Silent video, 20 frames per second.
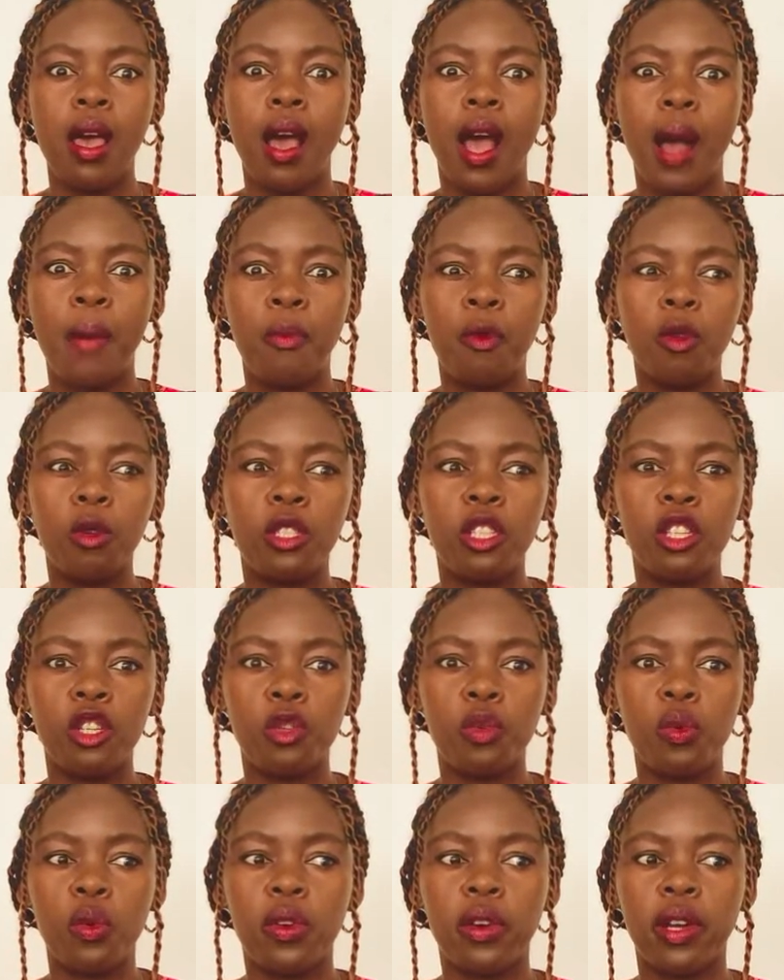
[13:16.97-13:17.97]
I'm not
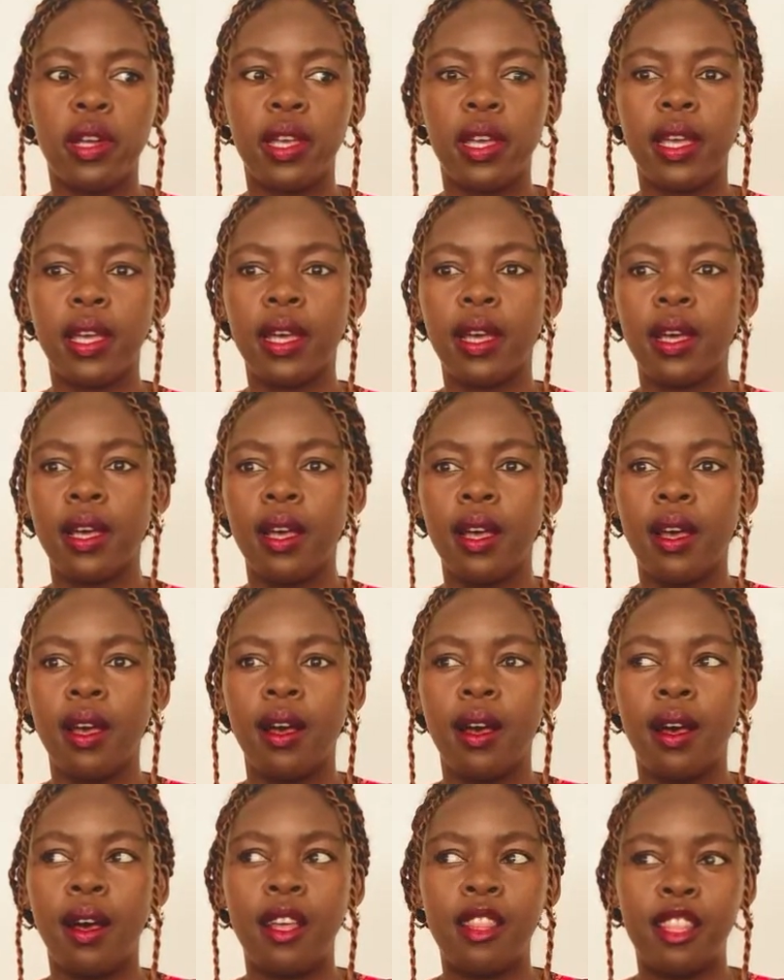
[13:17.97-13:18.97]
yet working.
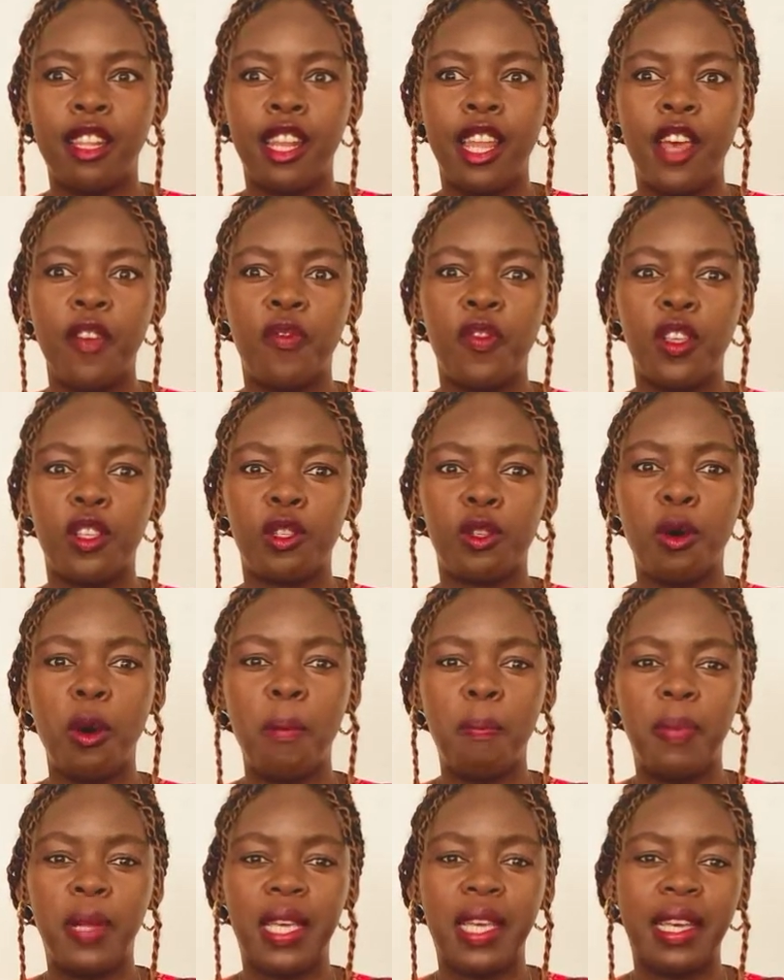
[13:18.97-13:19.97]
The life is
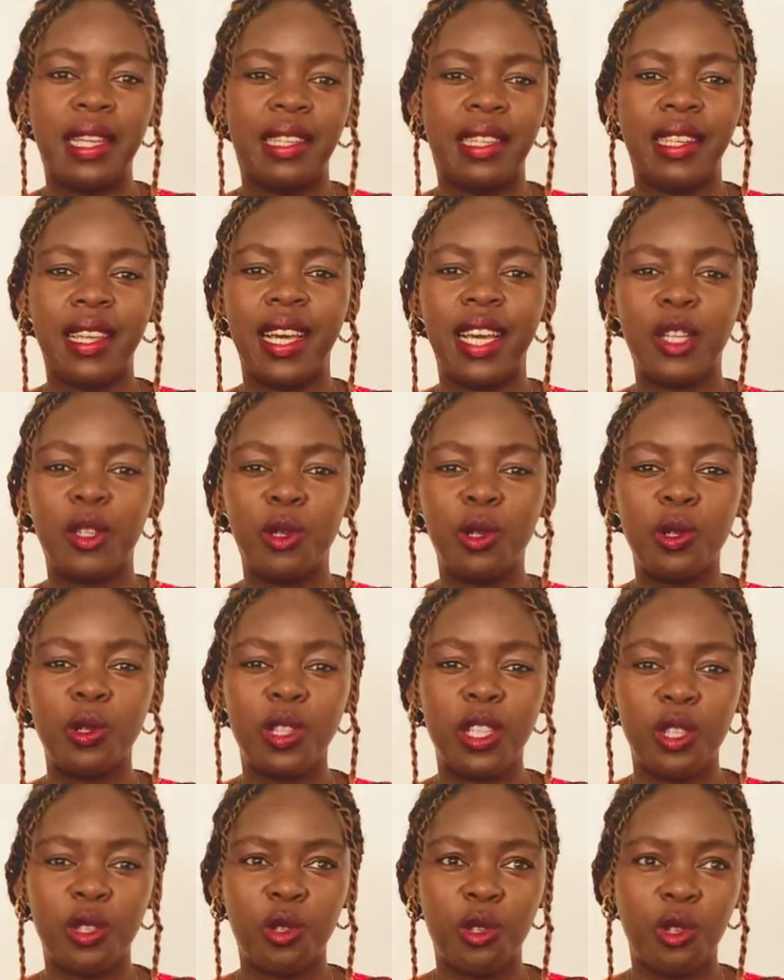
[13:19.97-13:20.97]
complicated. Like I told you,
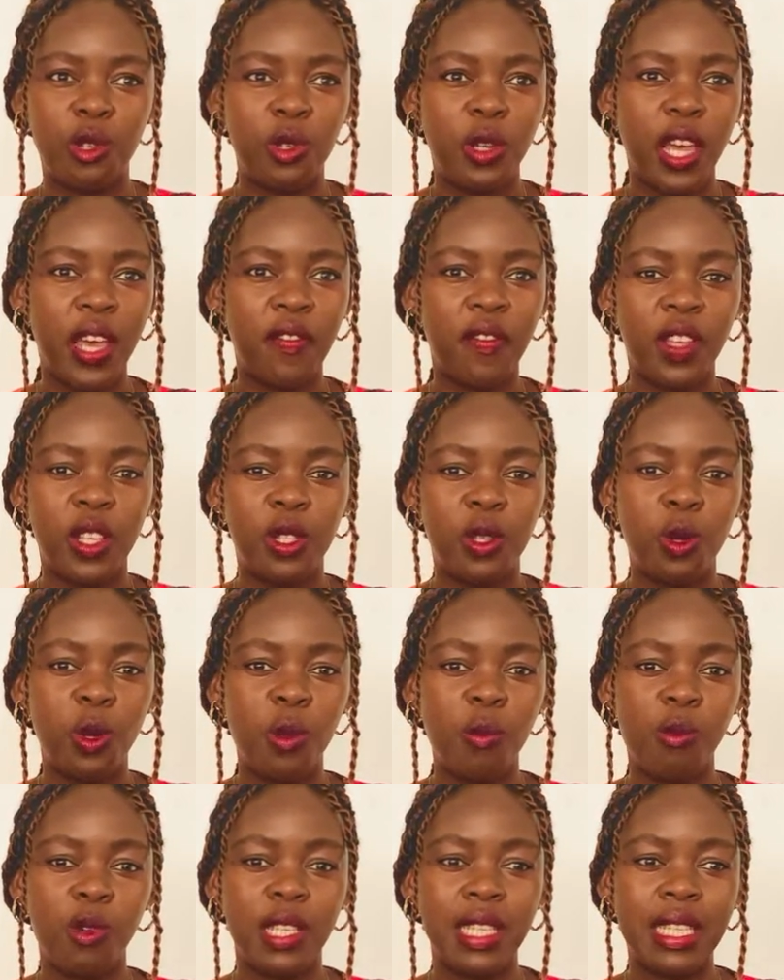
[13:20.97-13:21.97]
the social life is
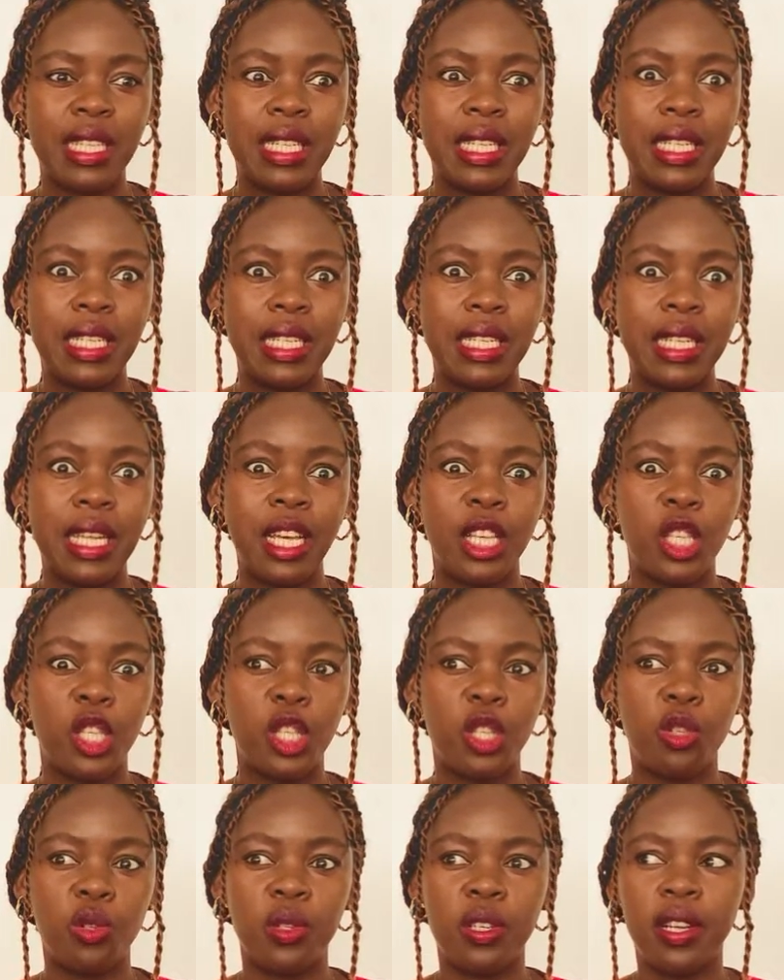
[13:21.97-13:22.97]
almost
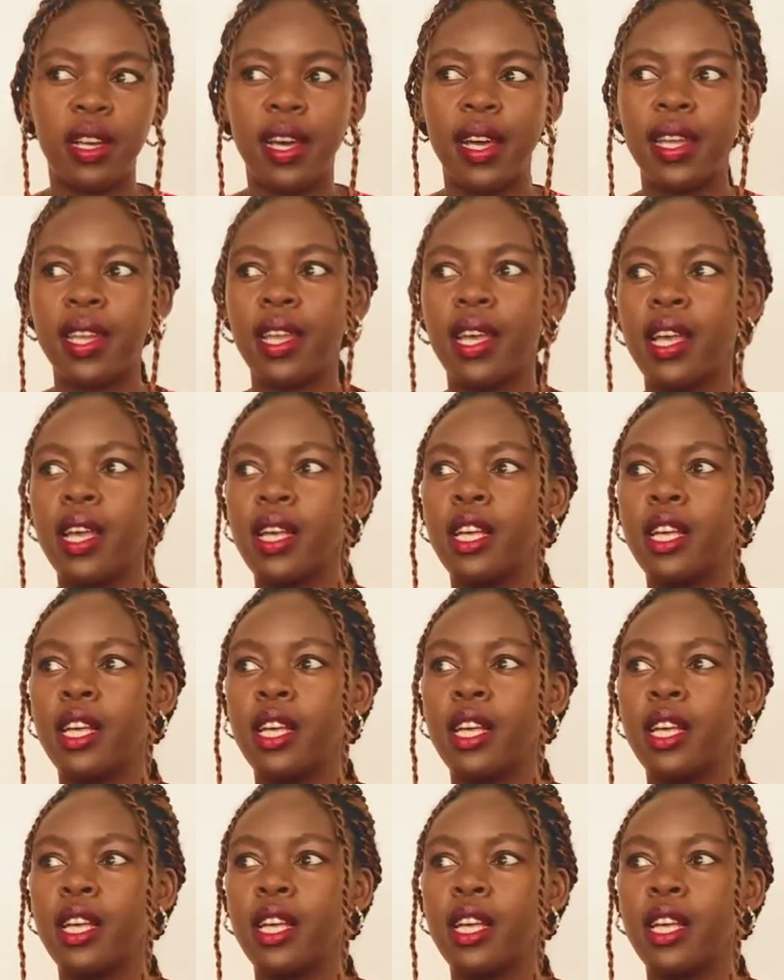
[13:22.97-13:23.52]
next to none.